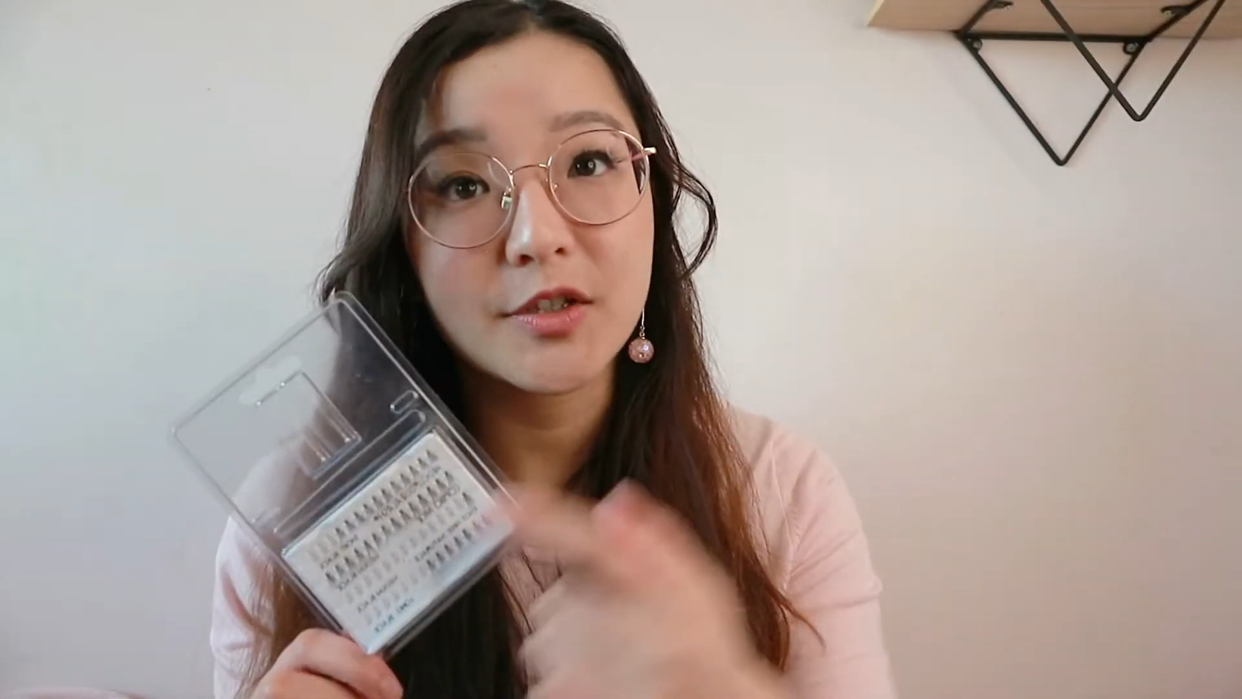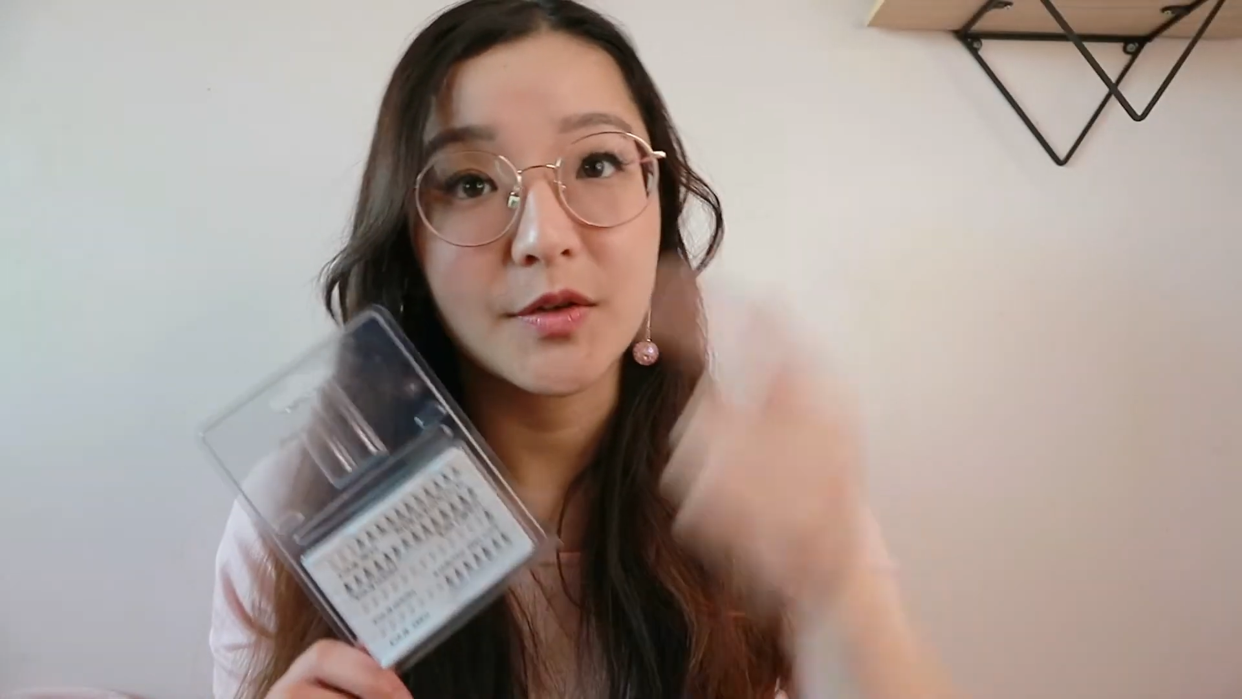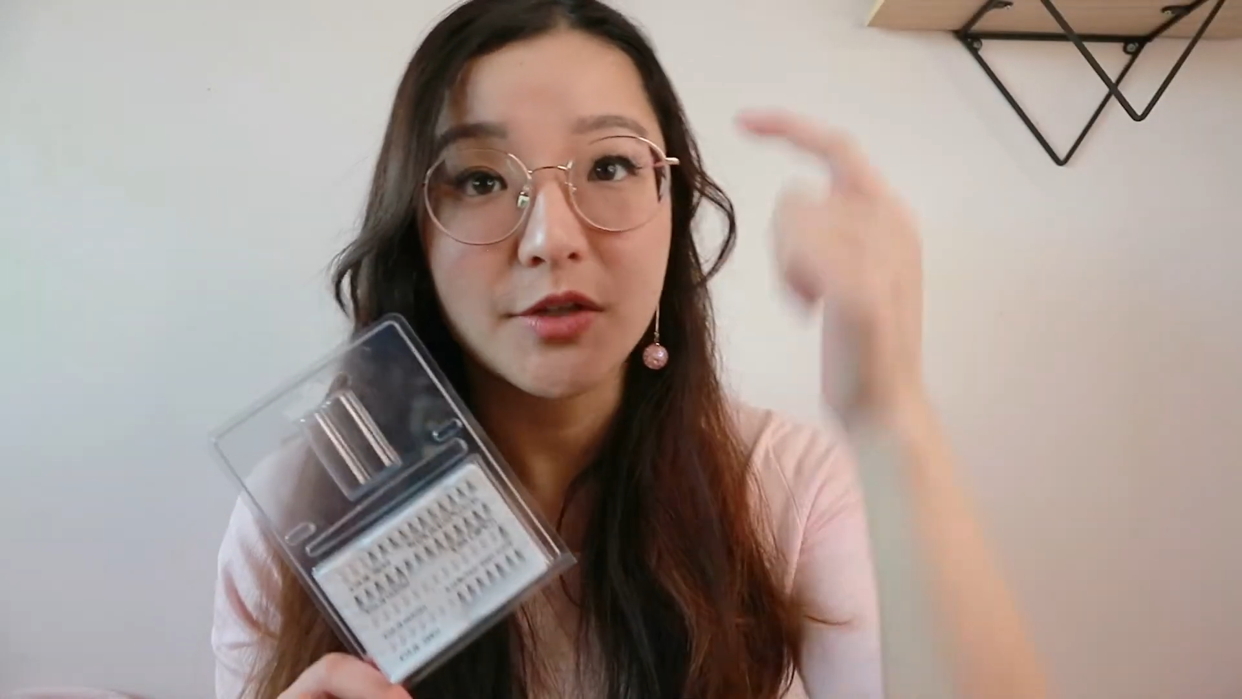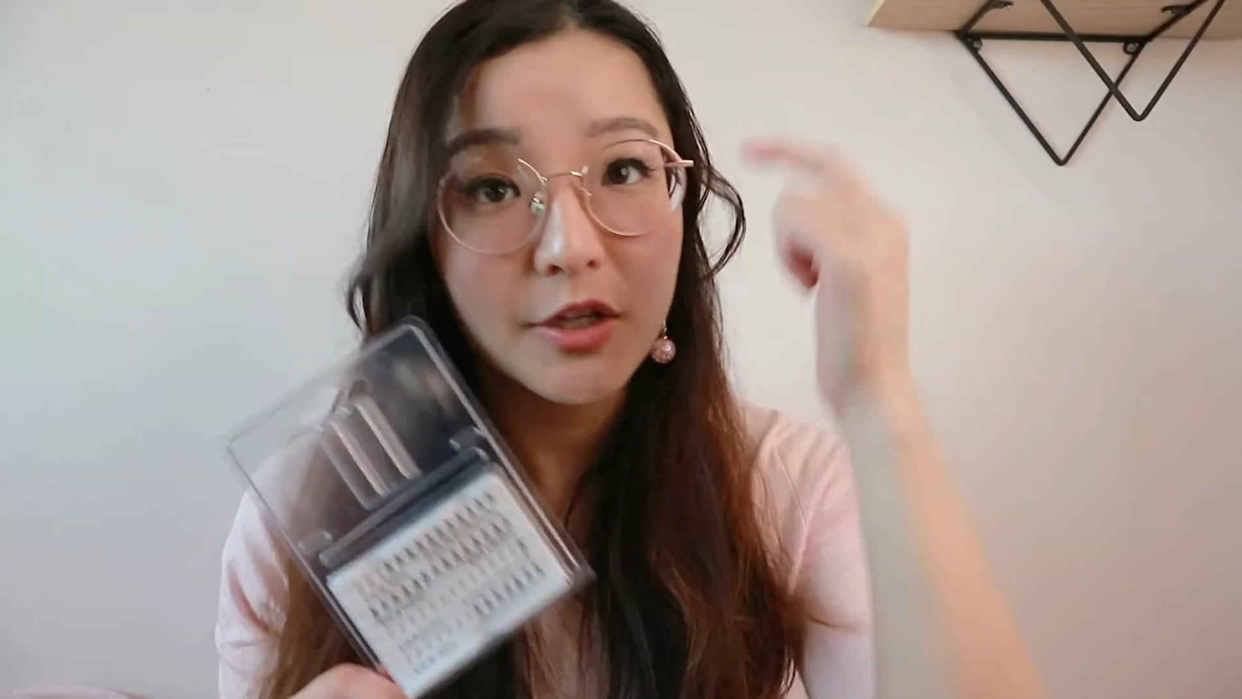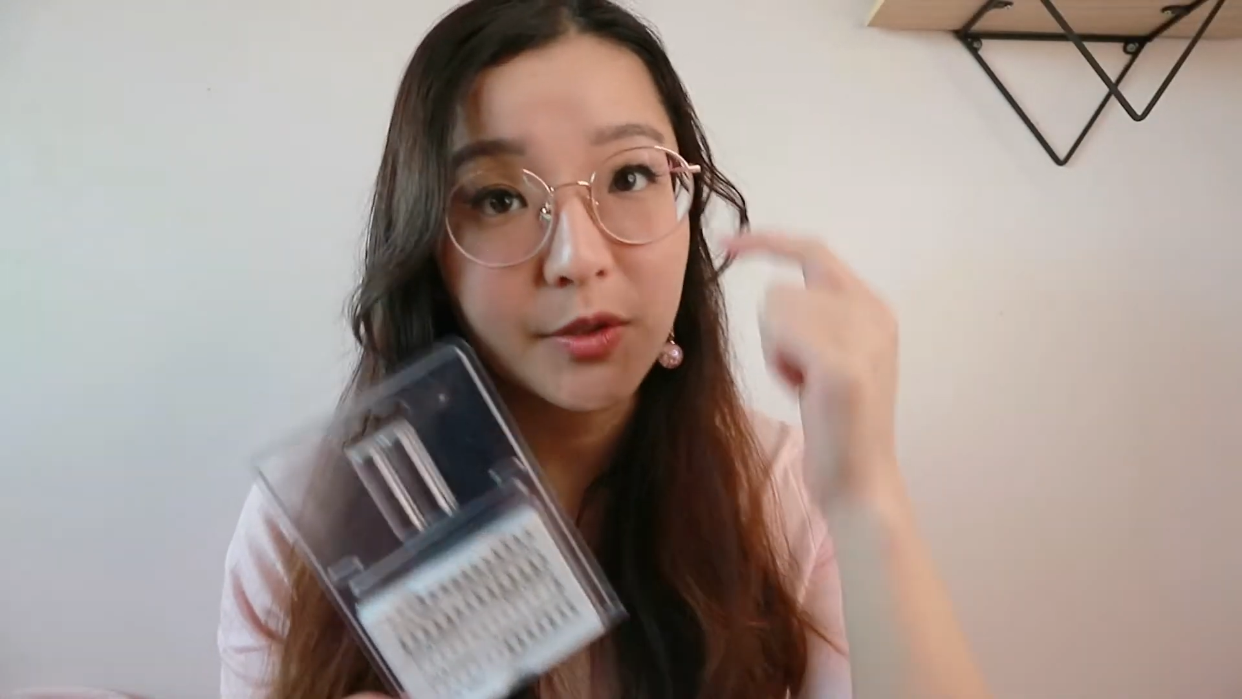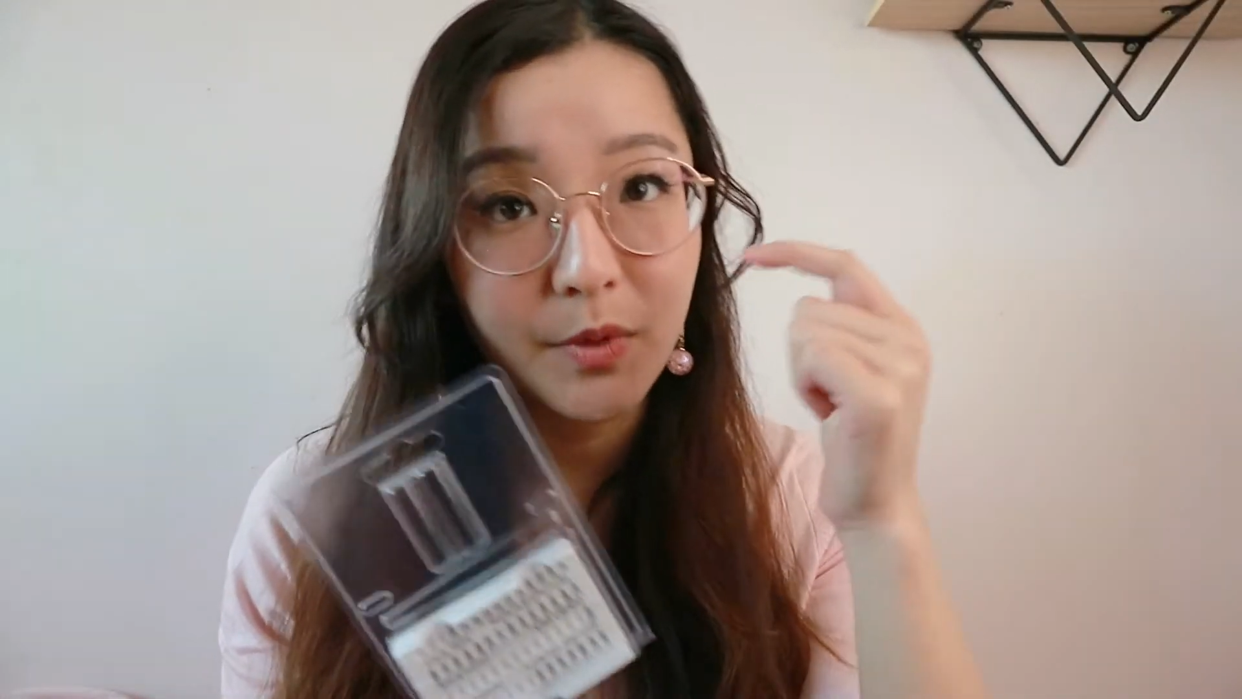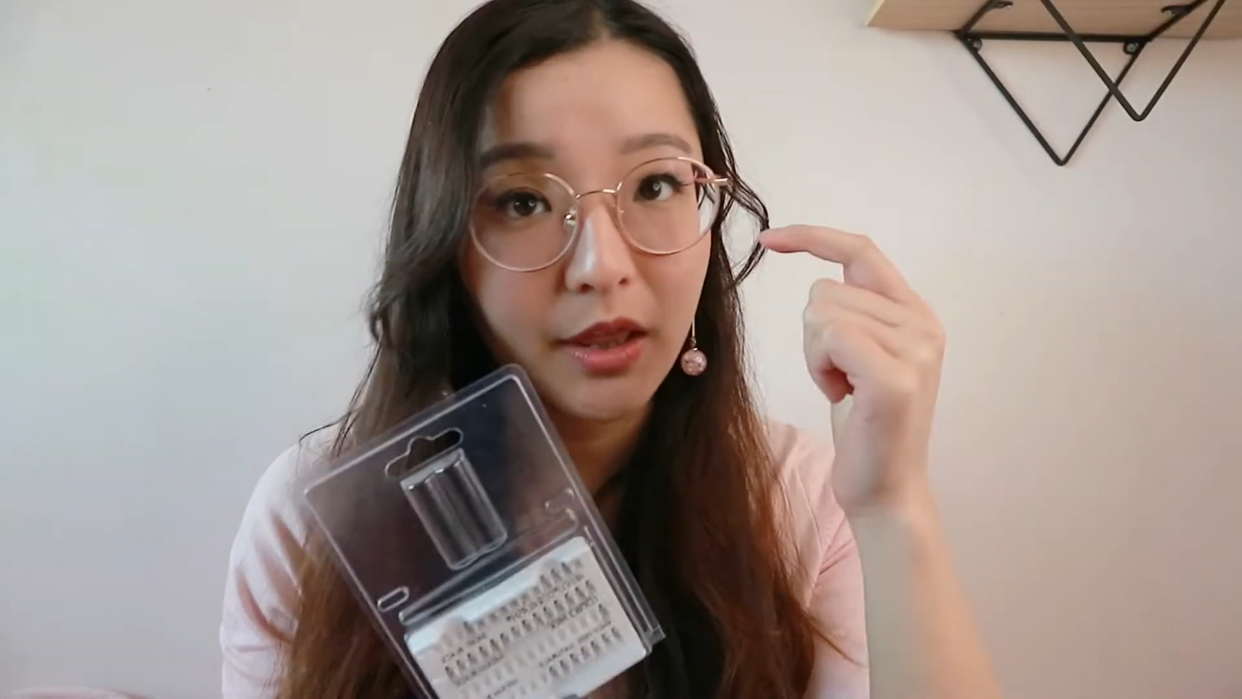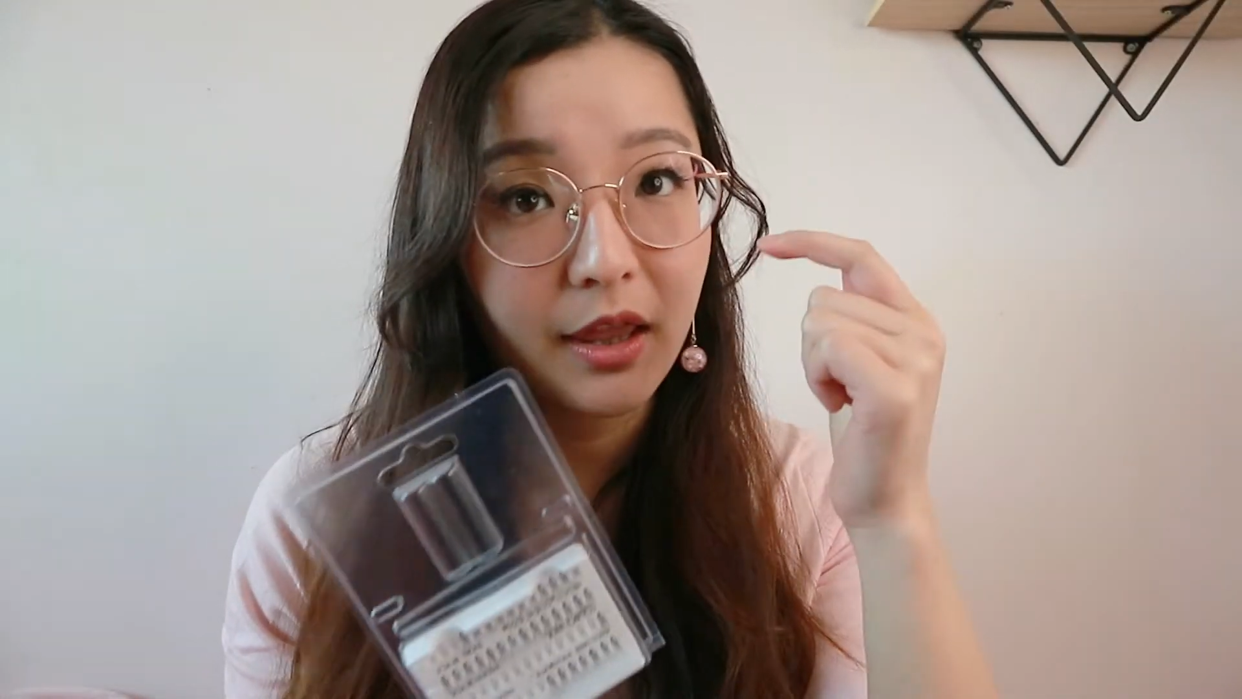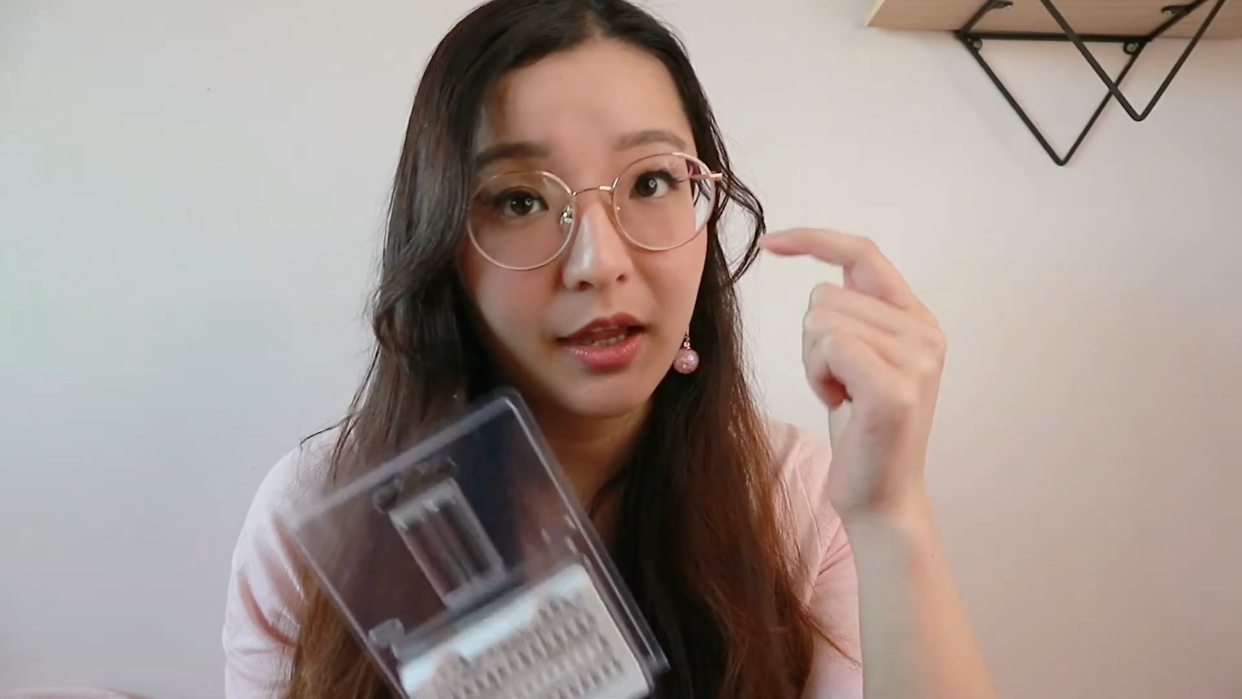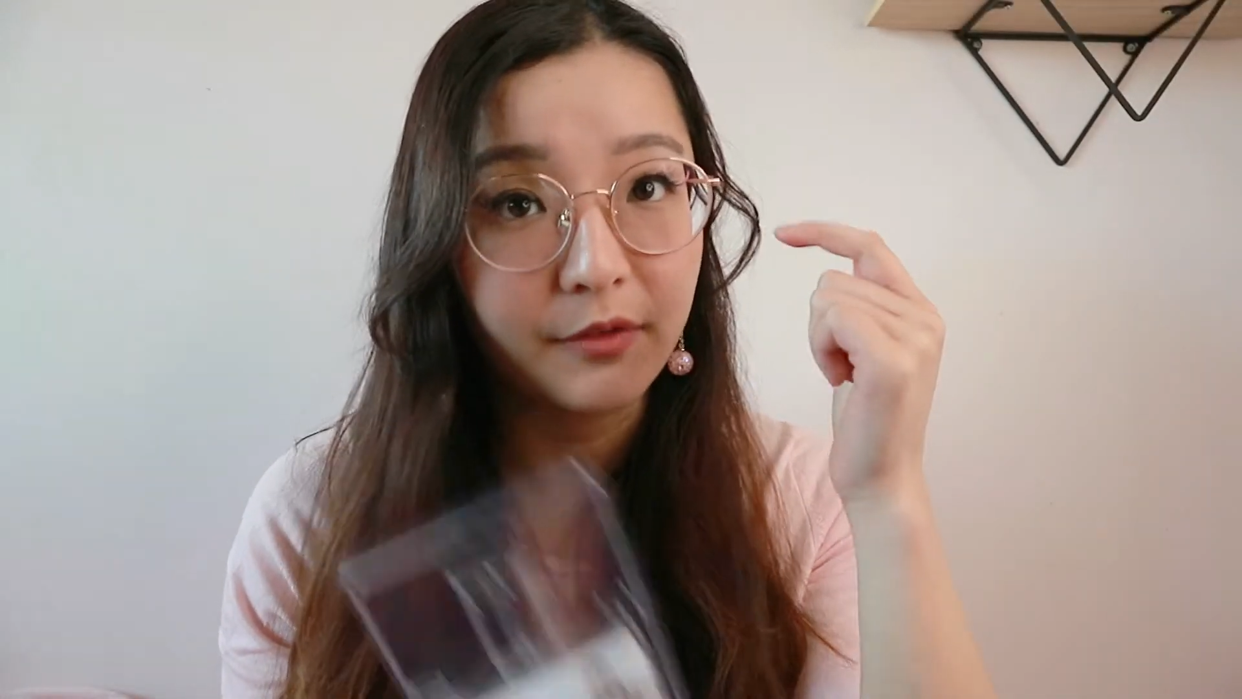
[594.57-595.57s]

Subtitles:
goes onto one